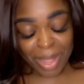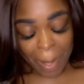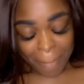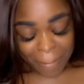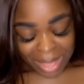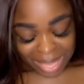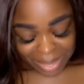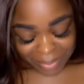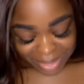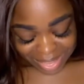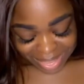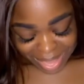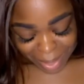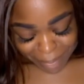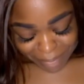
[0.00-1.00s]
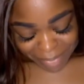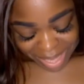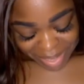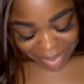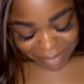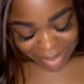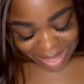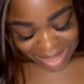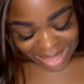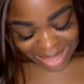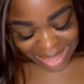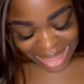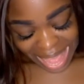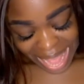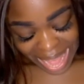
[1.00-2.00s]
But anyways, got better about
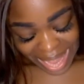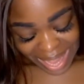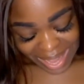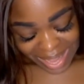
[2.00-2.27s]
that.